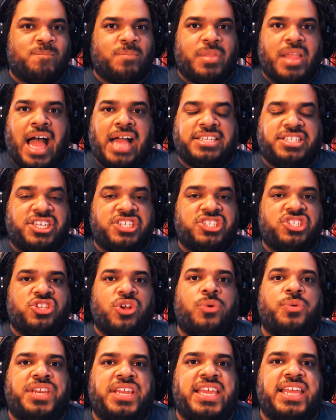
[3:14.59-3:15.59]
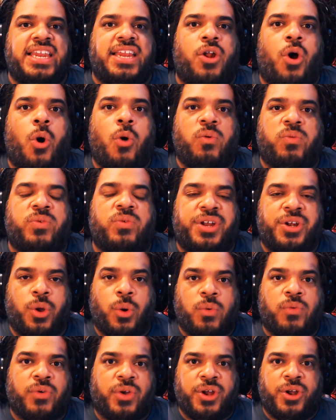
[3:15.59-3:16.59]
I just don't need it over and
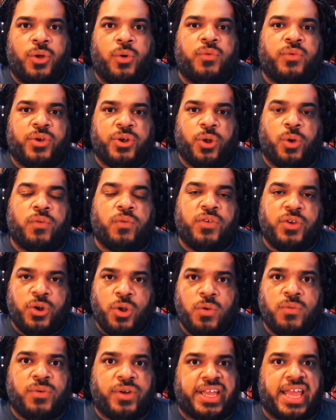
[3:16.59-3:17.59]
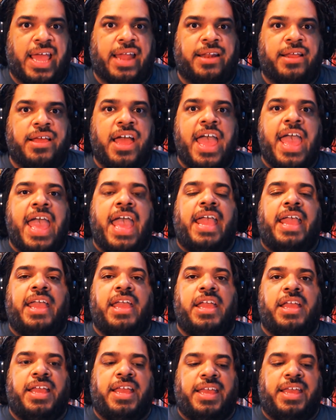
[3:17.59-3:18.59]
over and over and over and over again.
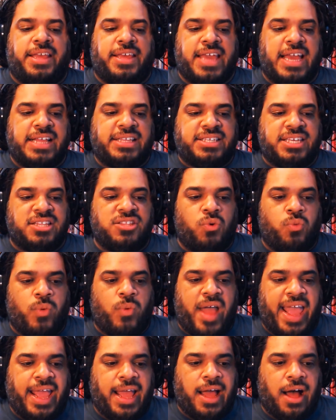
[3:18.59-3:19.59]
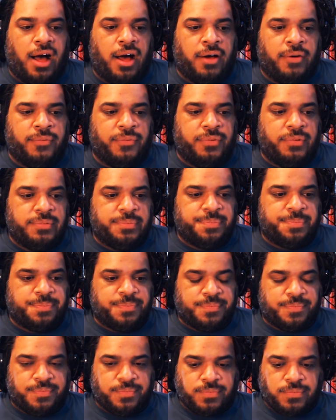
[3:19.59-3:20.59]
It gets in the way of
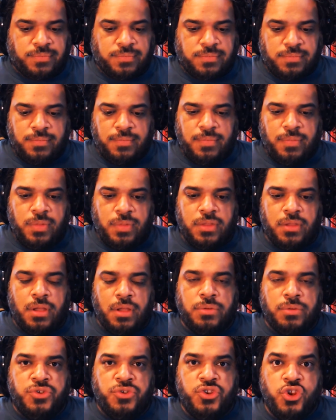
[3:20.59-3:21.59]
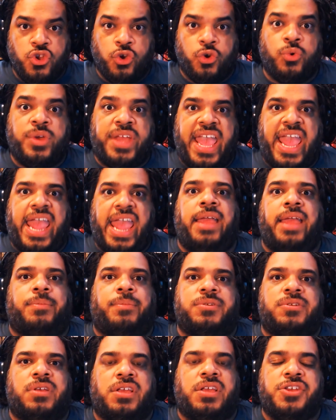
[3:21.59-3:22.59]
new
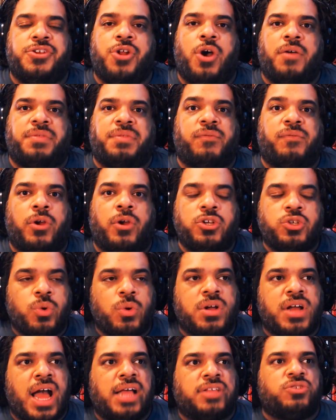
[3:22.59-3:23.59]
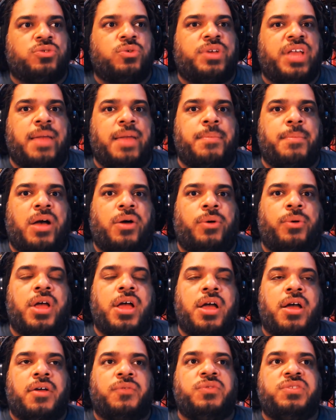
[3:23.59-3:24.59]
games. You know, if the Virtual Console came out
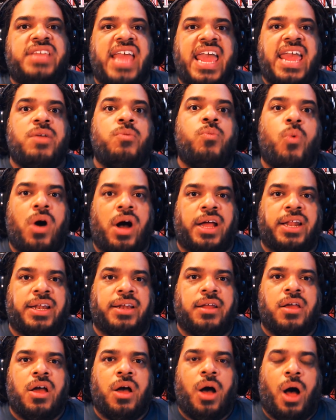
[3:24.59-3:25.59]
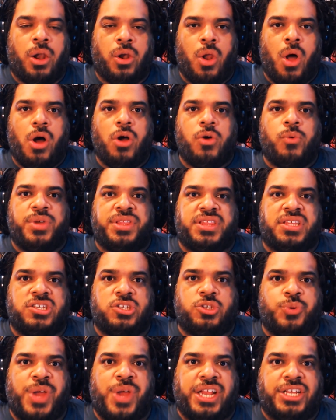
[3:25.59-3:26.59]
day one along with the
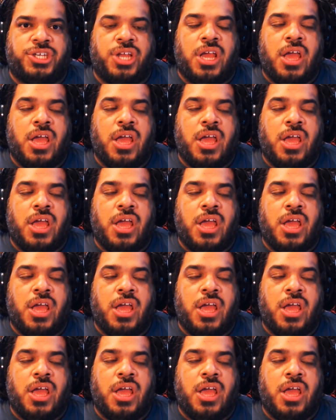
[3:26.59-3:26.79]
Switch,